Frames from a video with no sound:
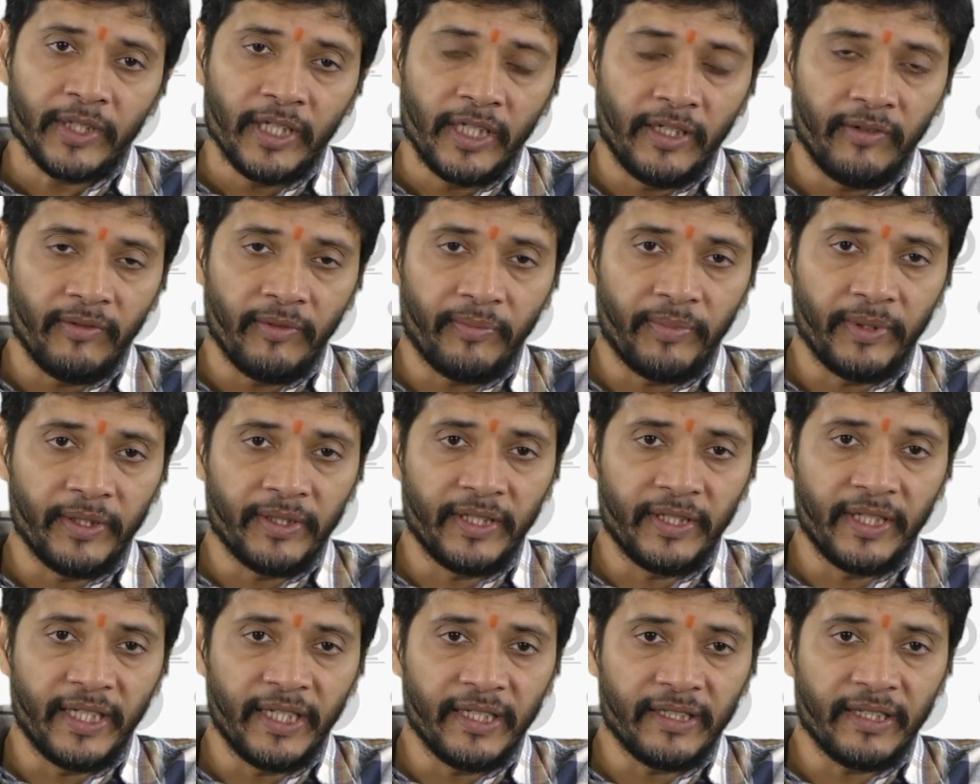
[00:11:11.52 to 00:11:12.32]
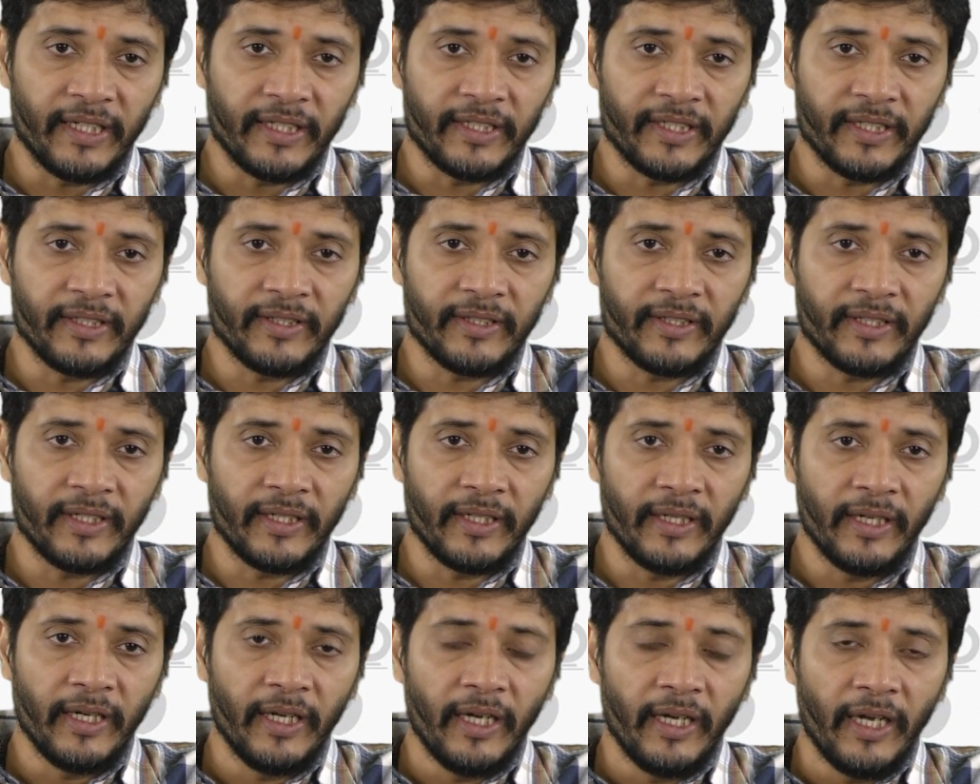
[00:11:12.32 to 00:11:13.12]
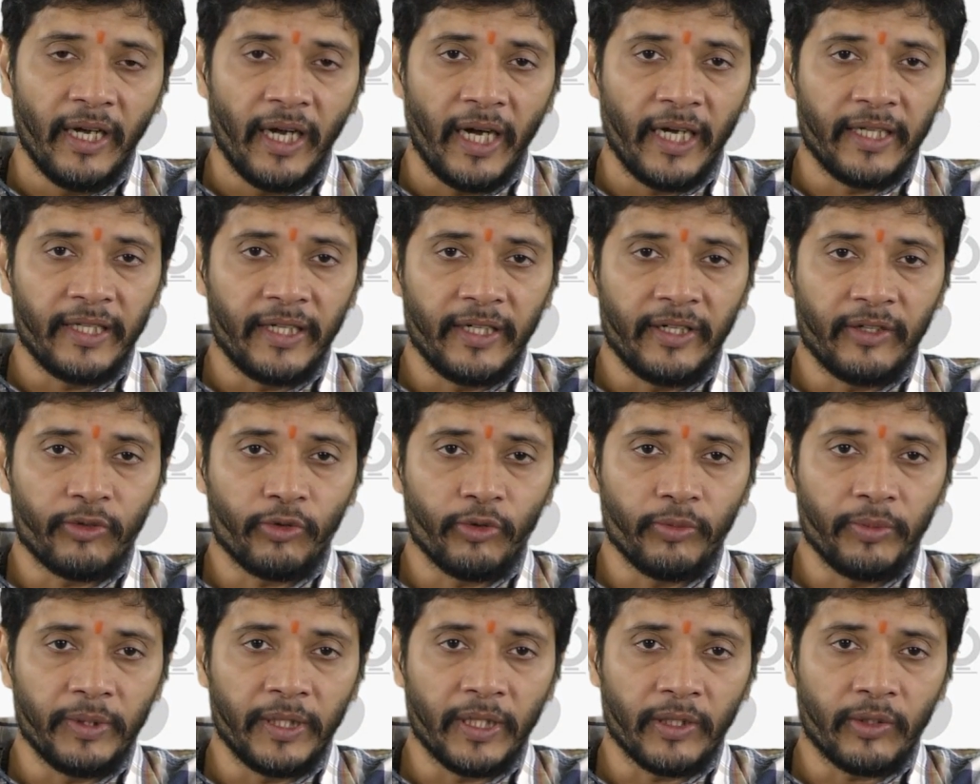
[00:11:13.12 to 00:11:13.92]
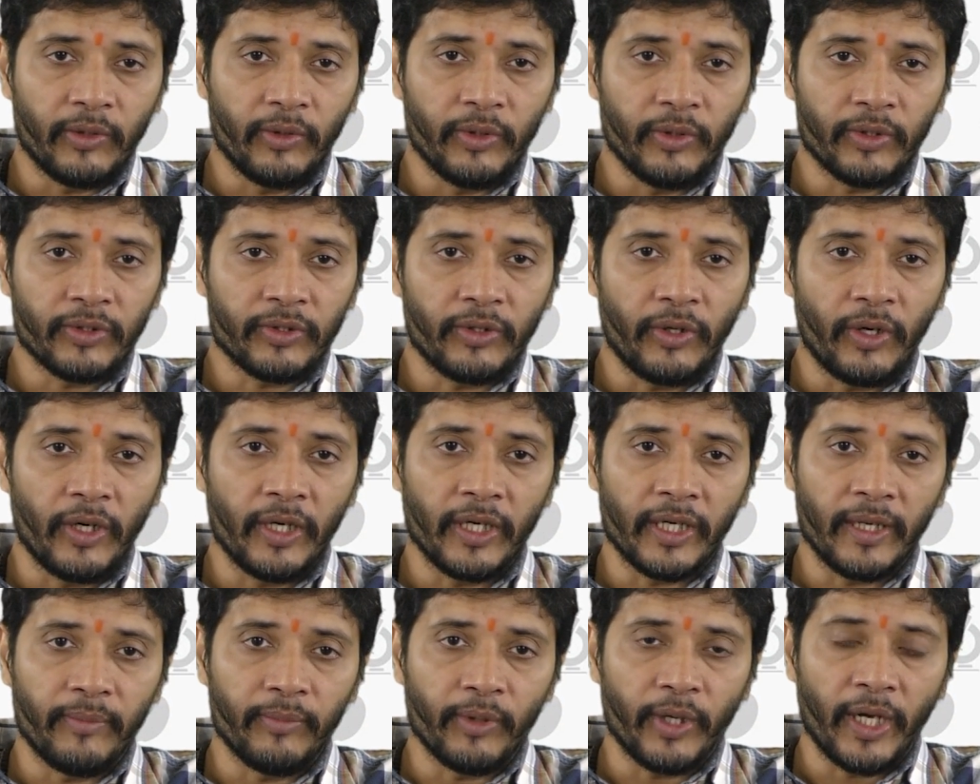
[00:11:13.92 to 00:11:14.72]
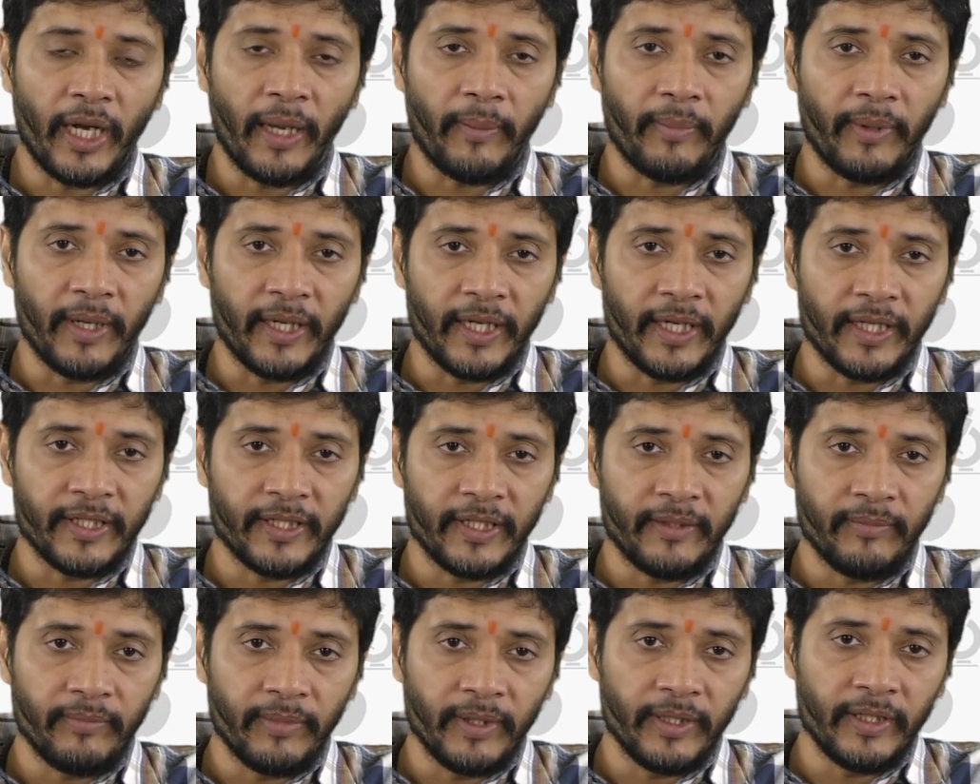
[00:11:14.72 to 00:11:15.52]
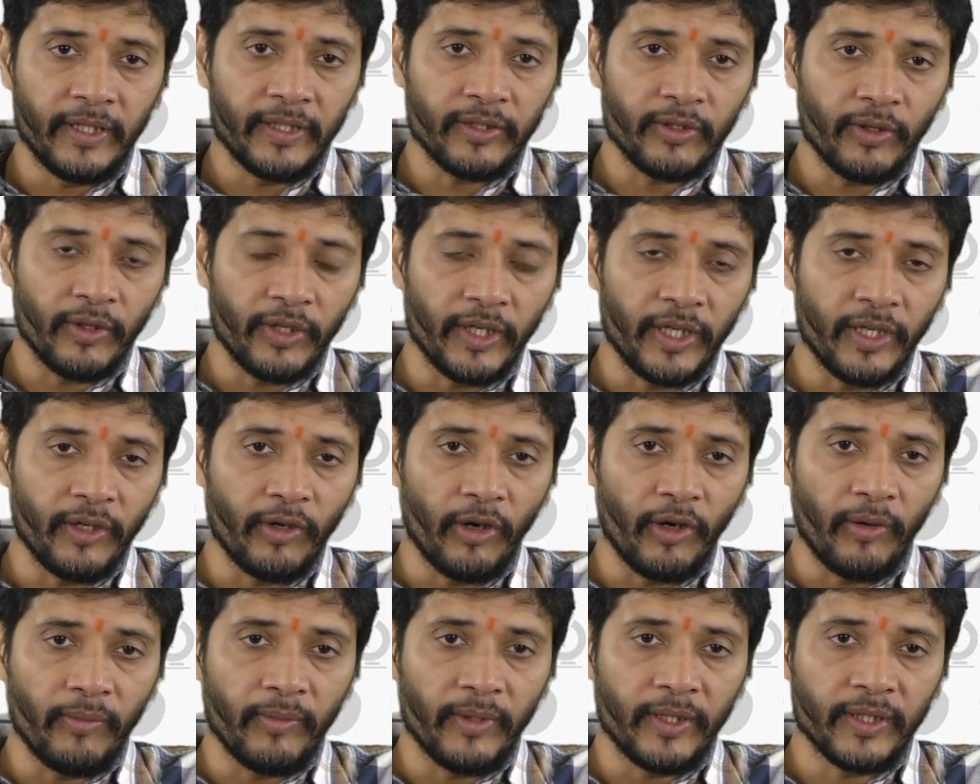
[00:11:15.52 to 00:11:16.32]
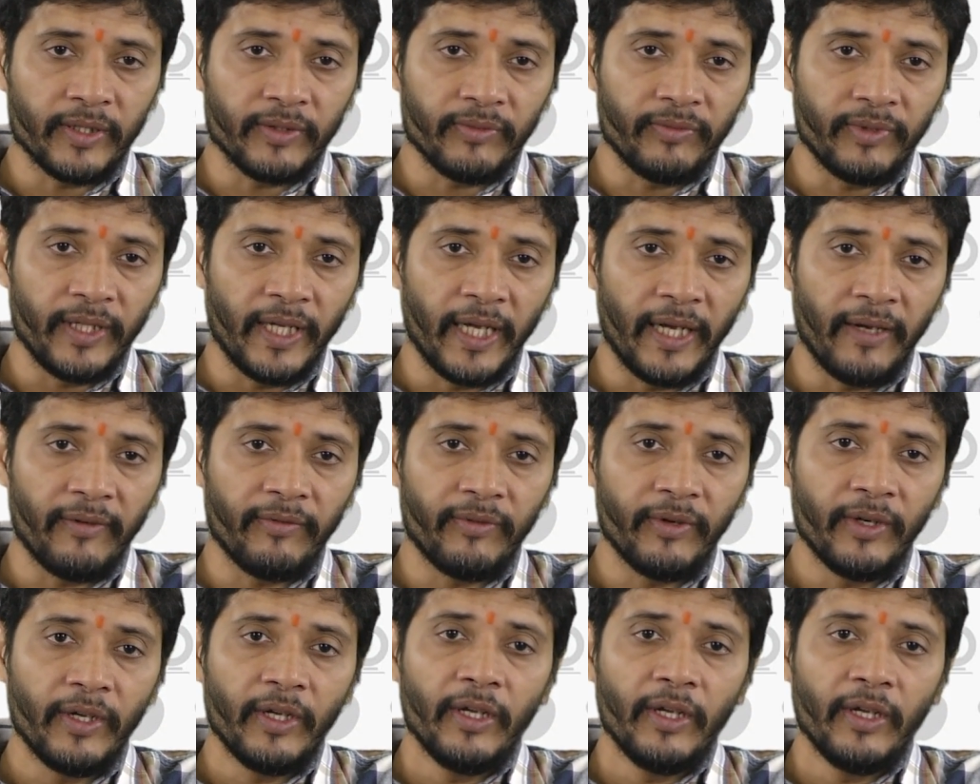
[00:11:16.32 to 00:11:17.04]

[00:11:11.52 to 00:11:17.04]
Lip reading: preceding sessions, either it could be the course called Computer Application Business or E-commerce, we have